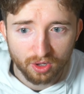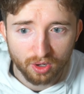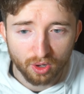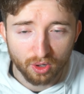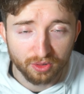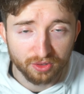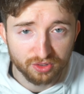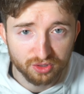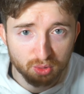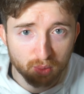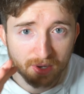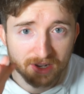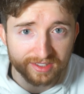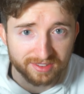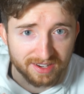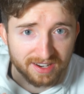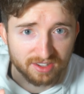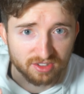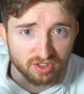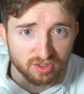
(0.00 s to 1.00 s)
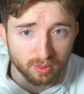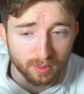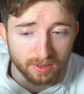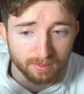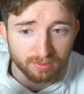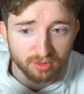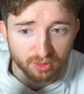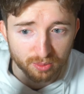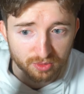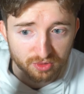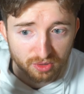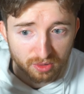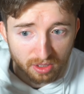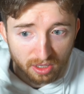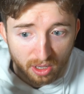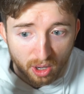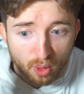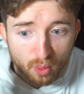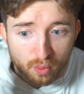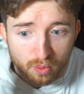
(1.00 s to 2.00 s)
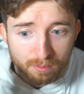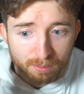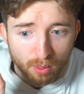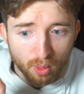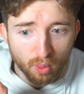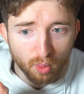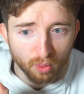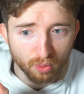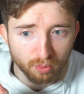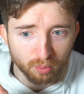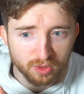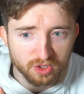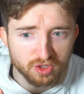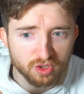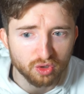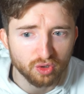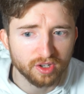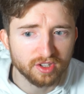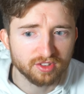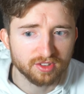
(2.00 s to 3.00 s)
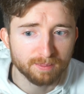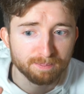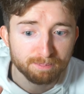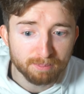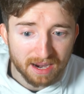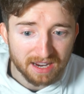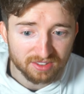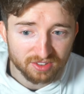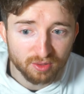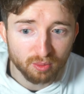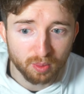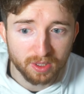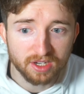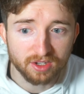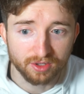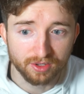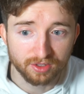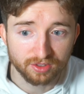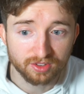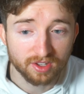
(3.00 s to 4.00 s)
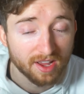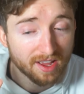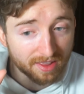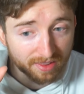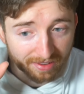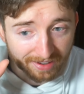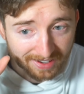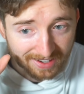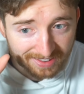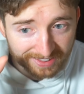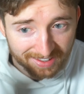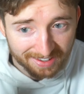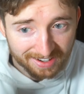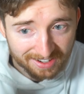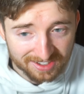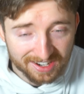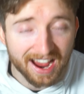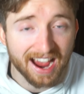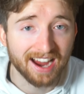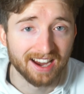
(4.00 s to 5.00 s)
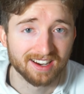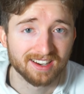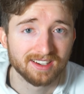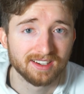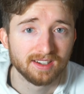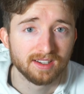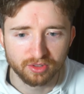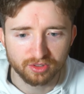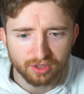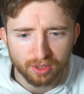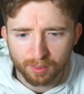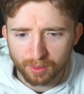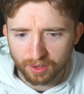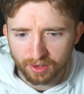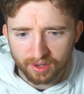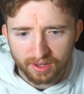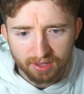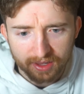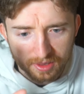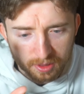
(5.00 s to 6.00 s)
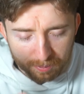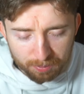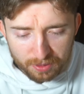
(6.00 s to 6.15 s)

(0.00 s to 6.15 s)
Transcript: on the squares next to it. So it's a lone pawn, which creates a massive weakness that I can then attack. So you know what? The